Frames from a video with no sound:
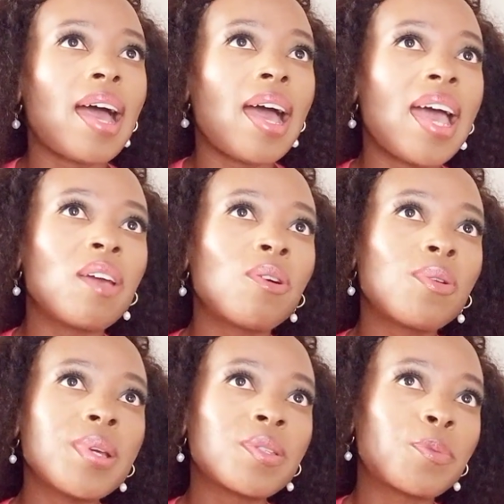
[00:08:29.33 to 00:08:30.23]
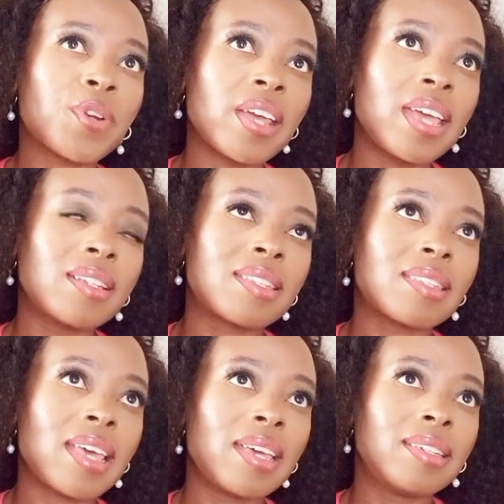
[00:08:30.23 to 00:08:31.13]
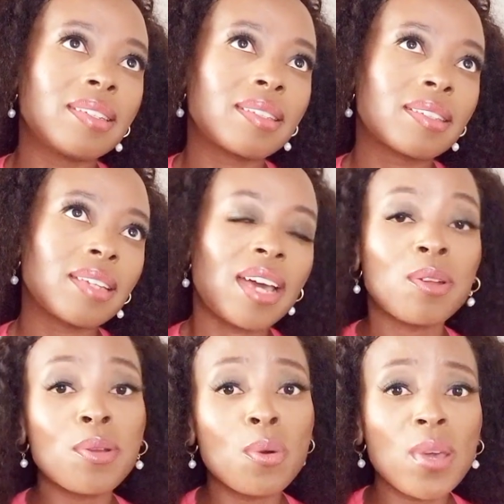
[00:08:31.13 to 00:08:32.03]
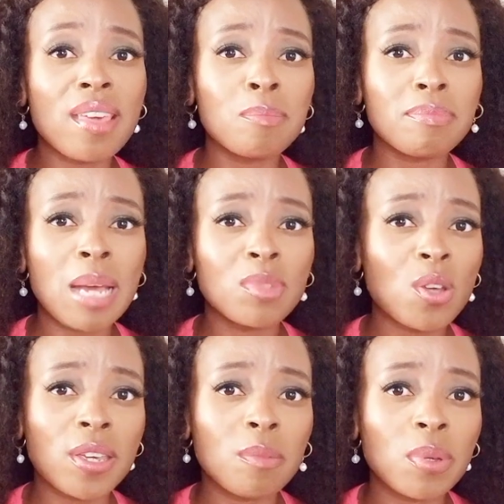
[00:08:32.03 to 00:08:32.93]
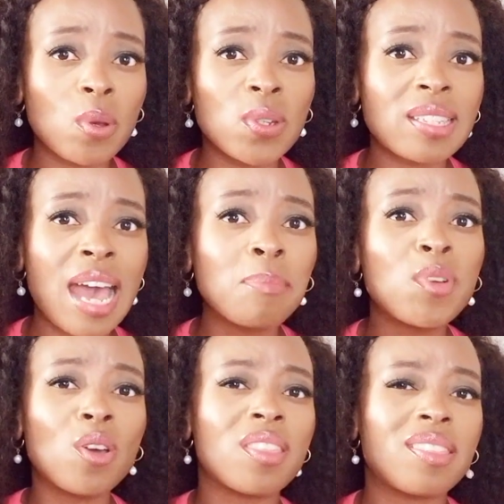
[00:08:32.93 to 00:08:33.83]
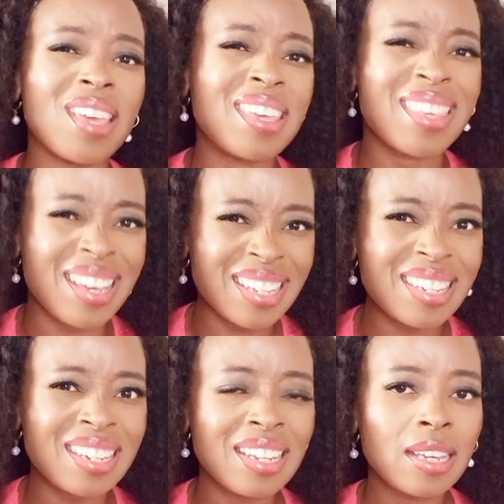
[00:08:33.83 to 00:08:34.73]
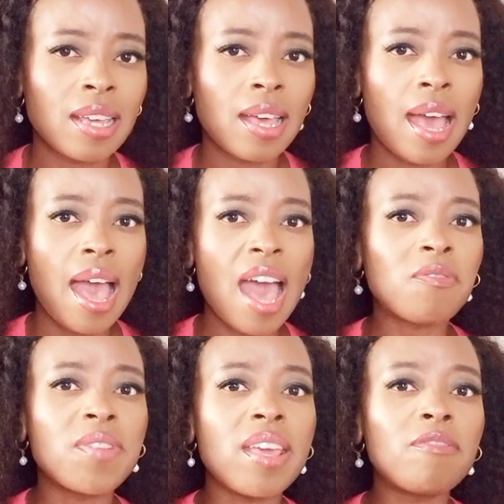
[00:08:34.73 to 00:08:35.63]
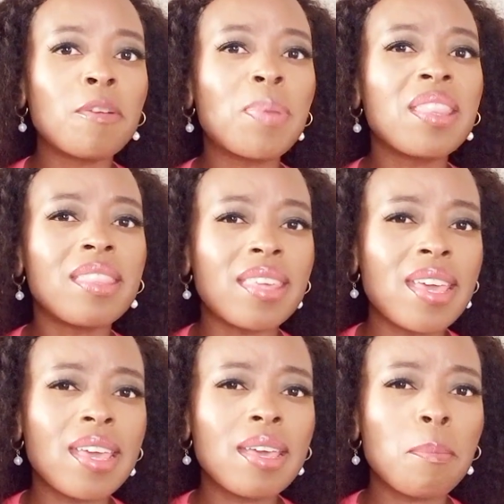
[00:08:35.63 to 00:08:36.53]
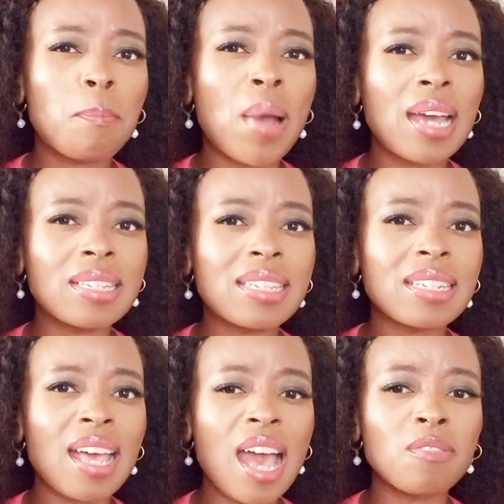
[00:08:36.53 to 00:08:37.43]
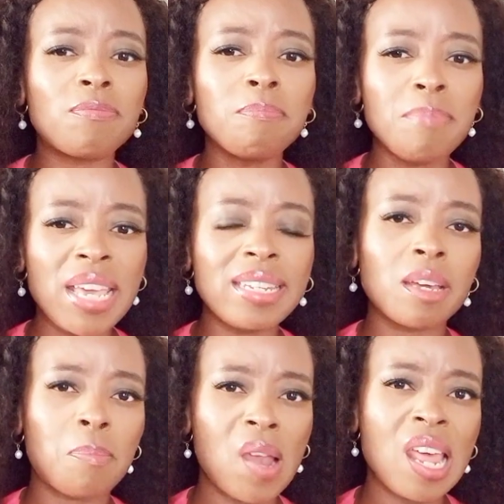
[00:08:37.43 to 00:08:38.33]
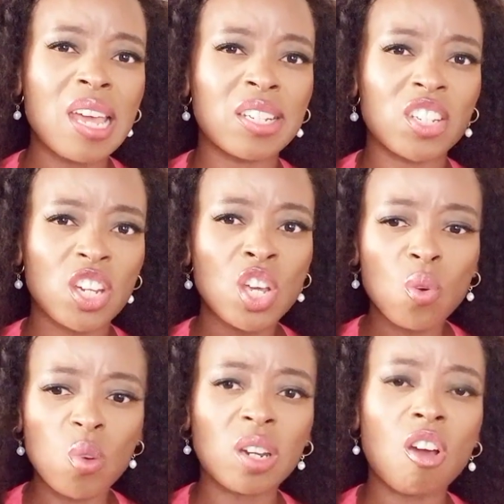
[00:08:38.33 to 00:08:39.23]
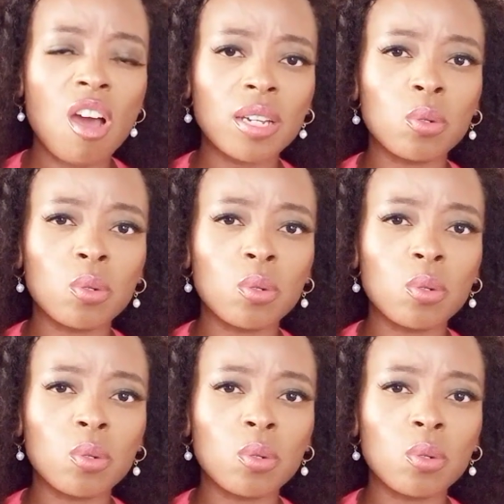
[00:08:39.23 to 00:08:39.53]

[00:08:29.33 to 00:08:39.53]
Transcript: I always pray and say, I don't know whether I'm talking because I'm not there yet. I've never been there, but I've made a pledge with God.